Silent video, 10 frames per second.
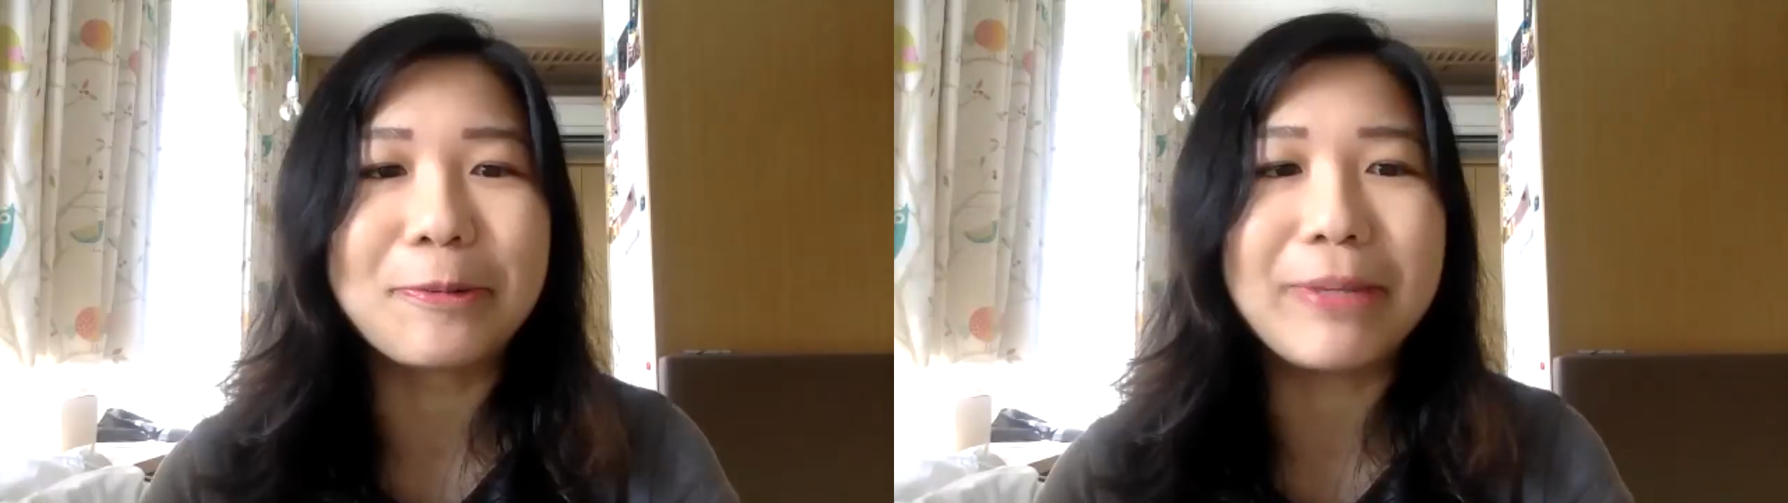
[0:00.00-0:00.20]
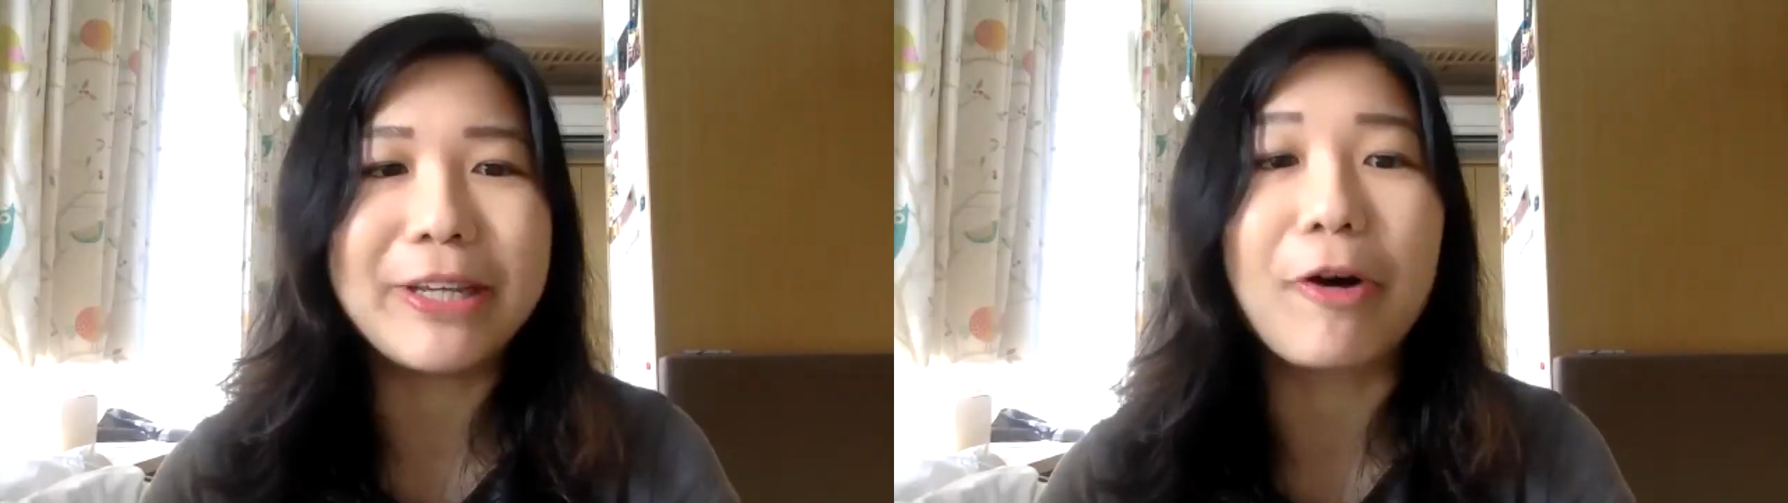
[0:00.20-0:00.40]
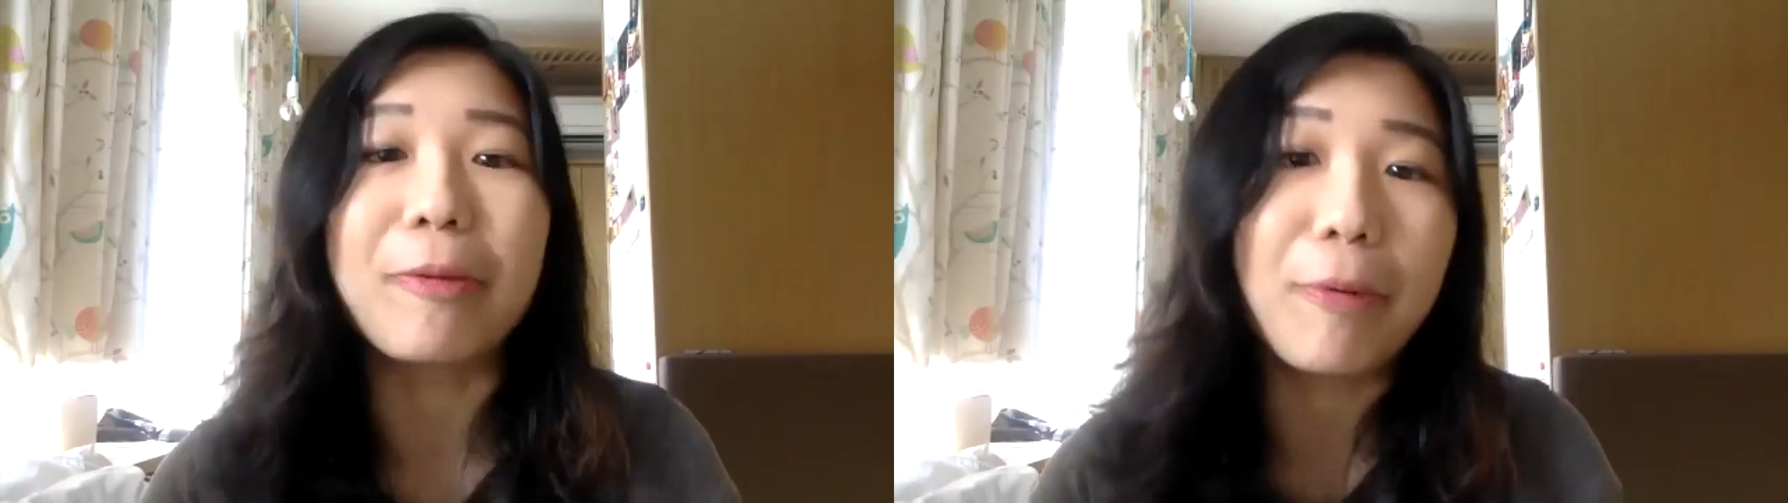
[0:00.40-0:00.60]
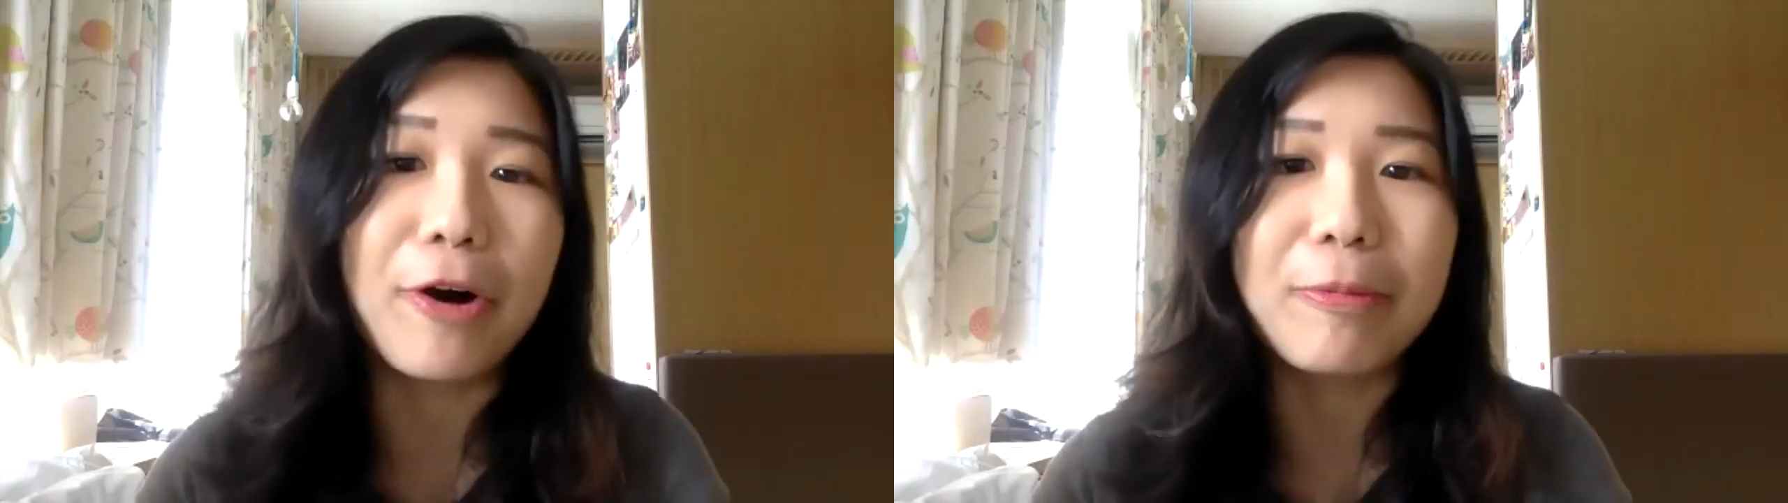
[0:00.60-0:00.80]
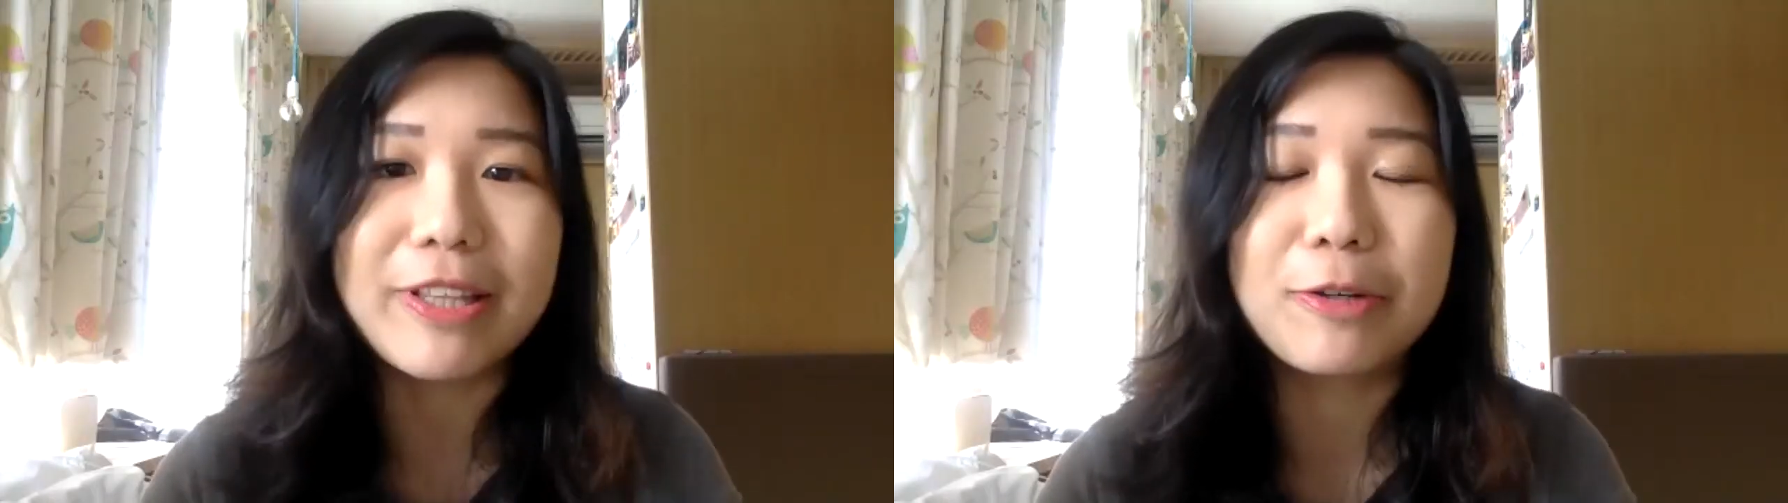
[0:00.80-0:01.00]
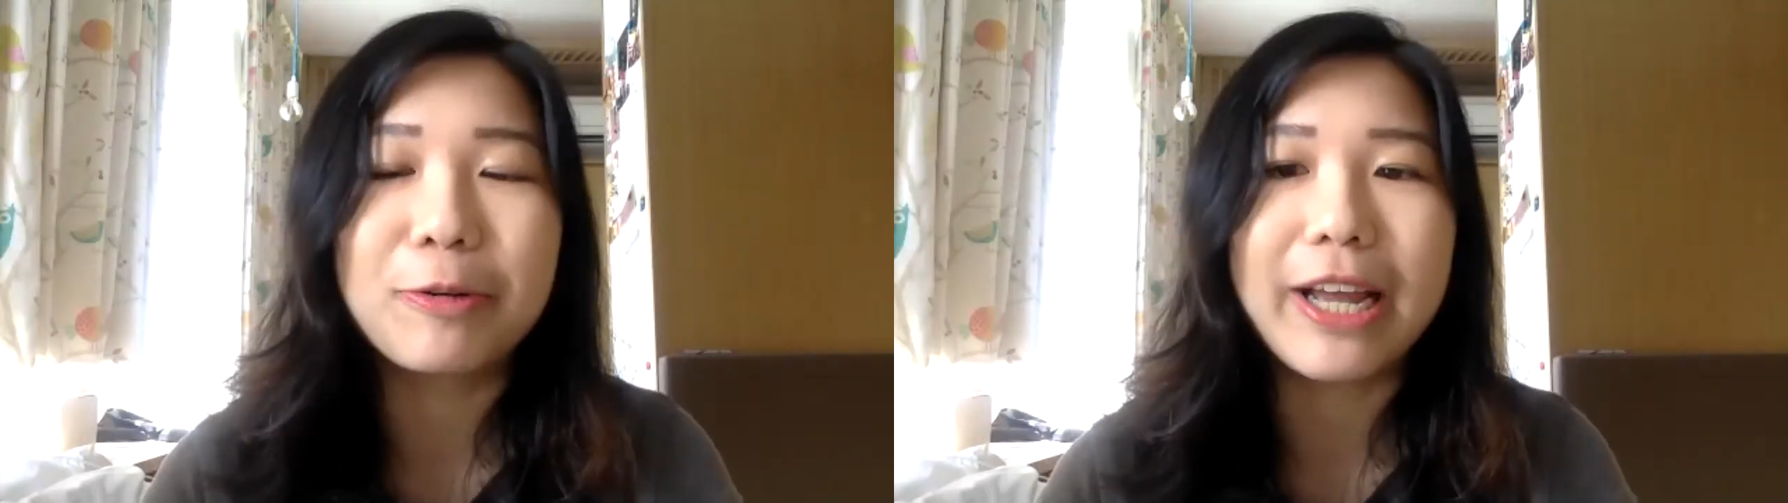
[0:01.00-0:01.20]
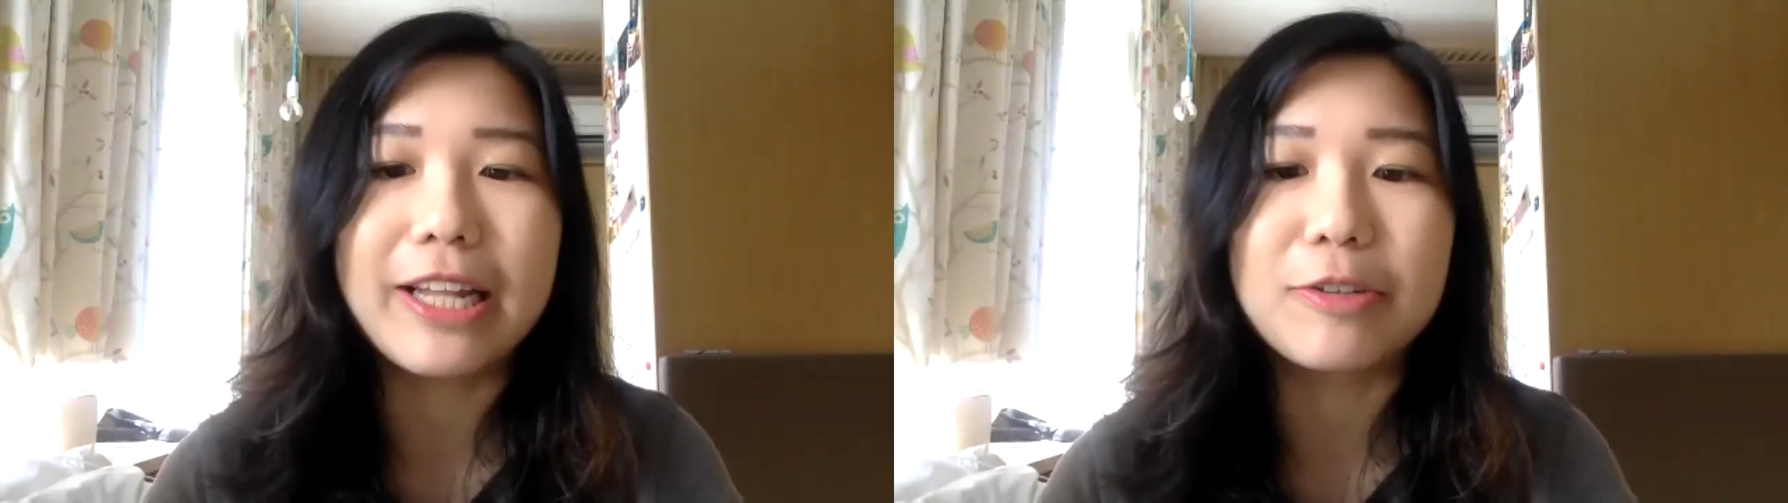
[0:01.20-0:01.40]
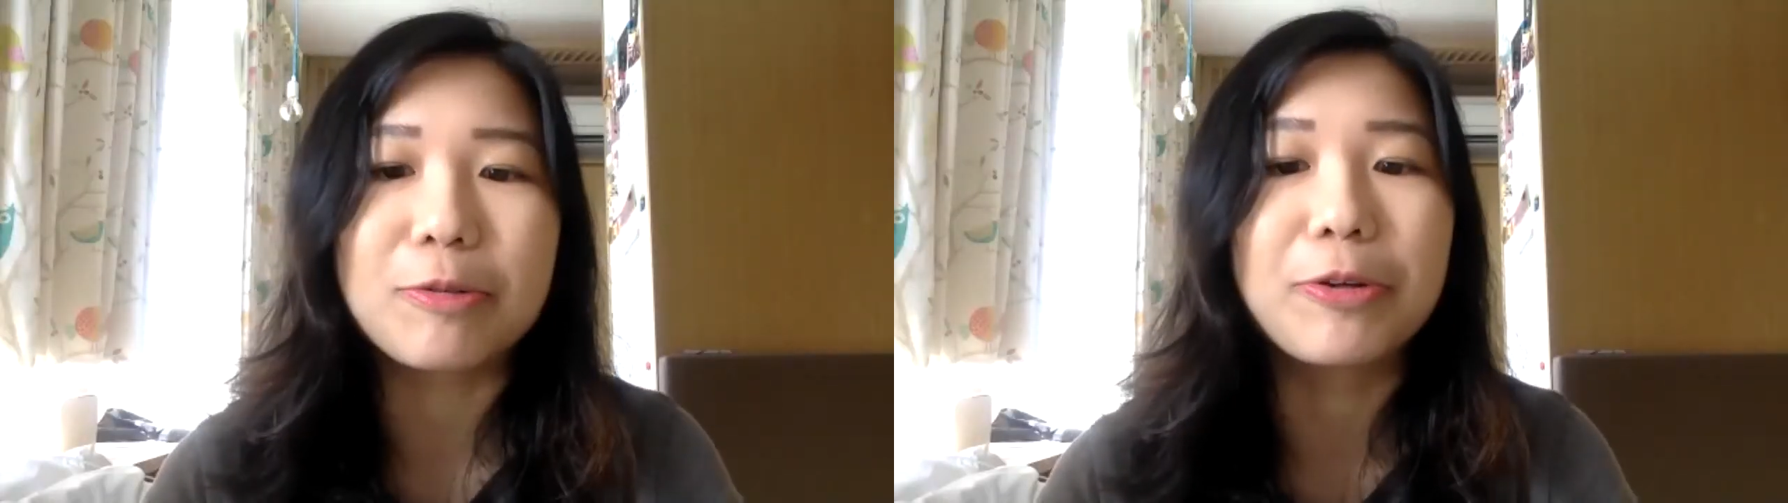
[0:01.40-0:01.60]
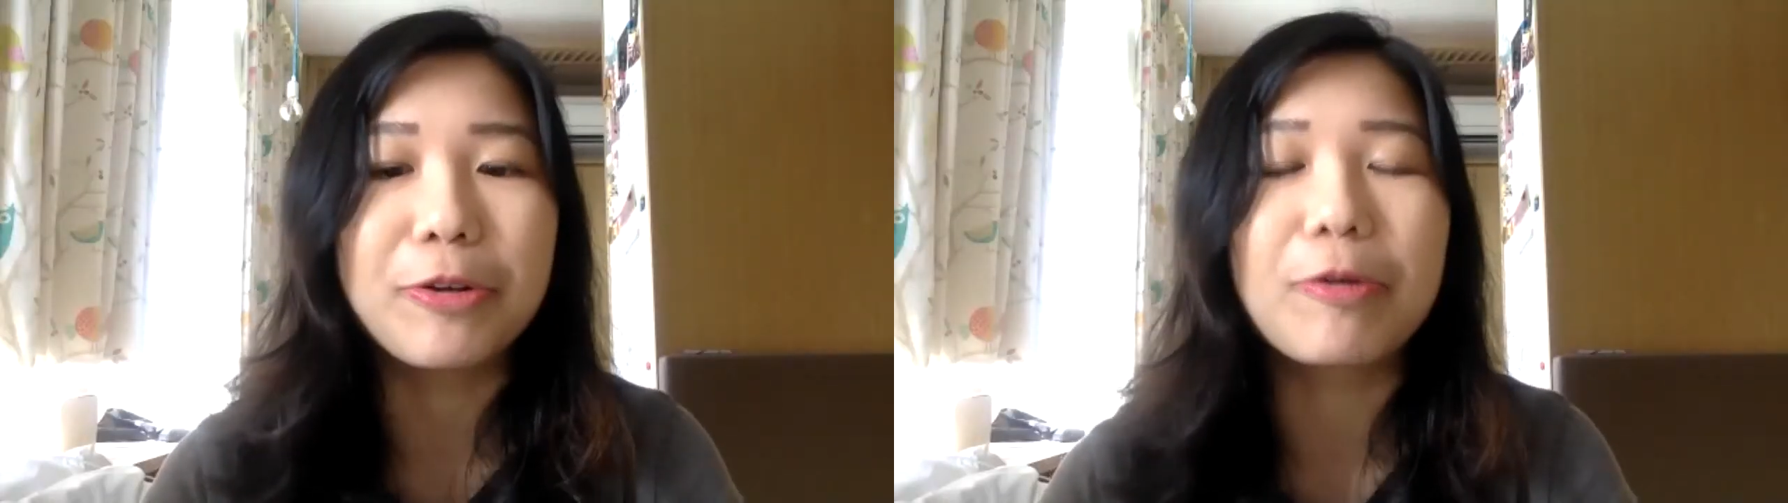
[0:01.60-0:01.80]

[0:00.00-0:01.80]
be on board with you and to,